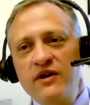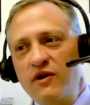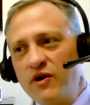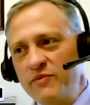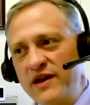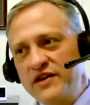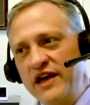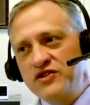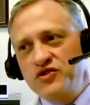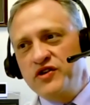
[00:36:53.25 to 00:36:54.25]
or
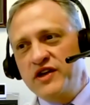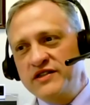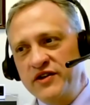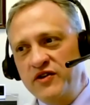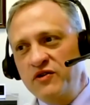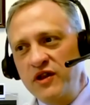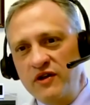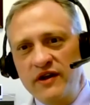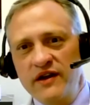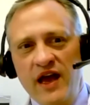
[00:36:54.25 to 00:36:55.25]
medications you continue
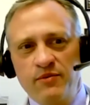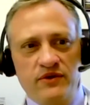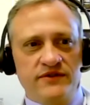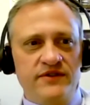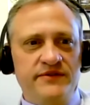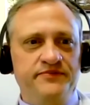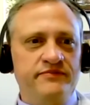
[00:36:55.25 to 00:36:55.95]
clearly labeled.